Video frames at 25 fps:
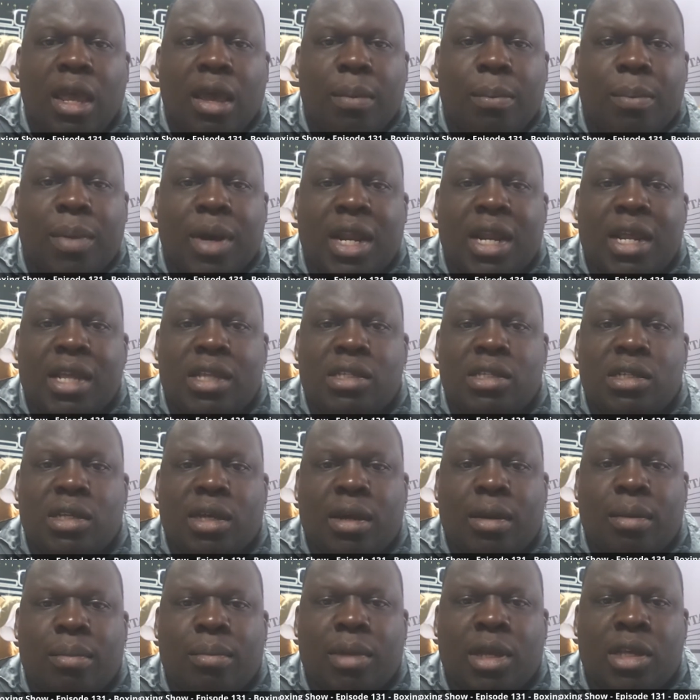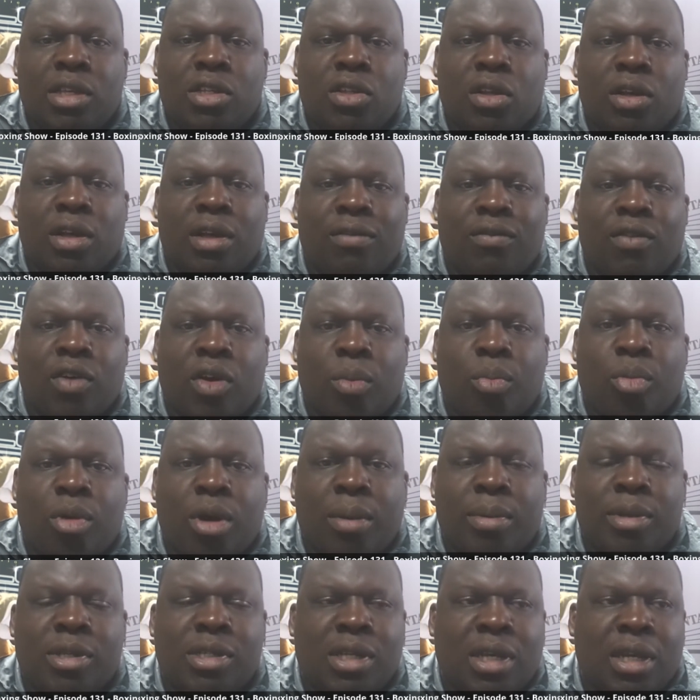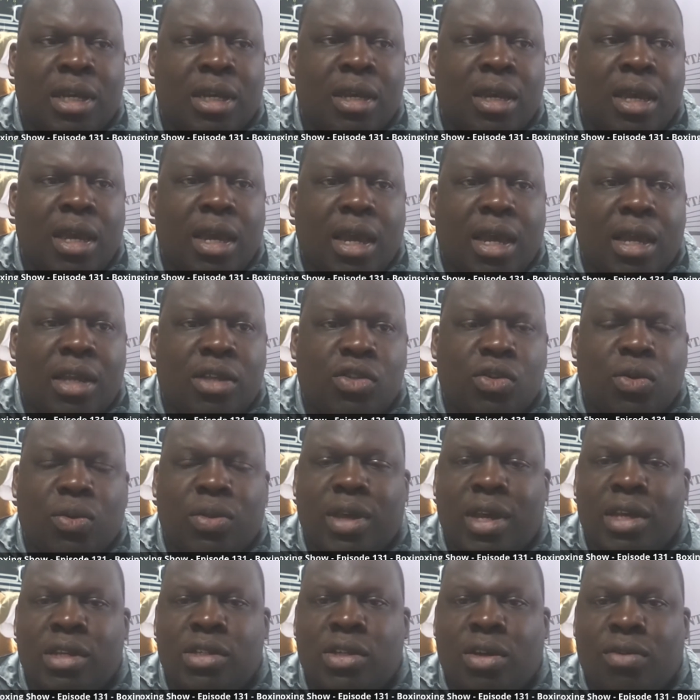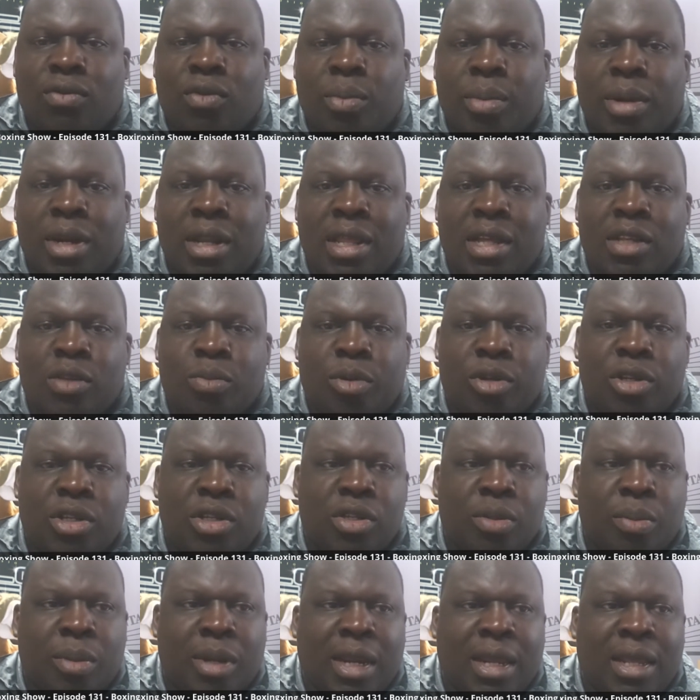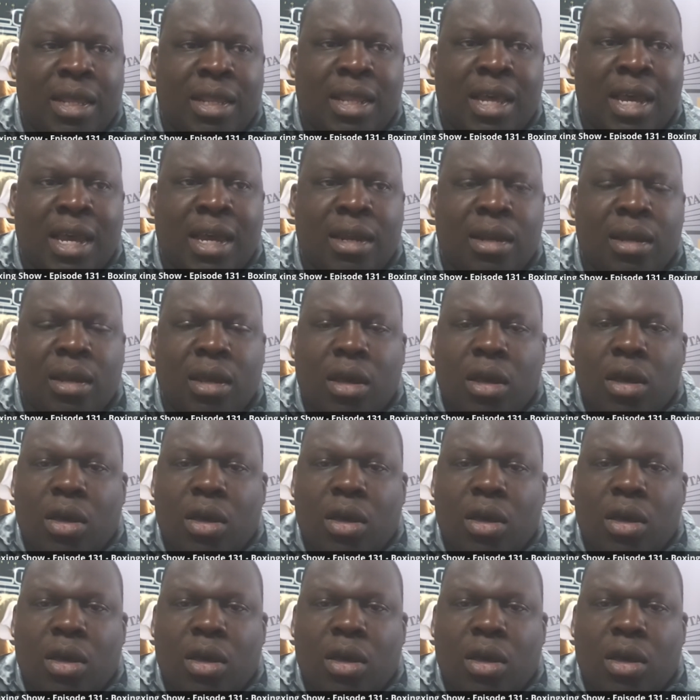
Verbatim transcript: But it's um, it's looking very promising, and so thanks to everybody that's participating in that.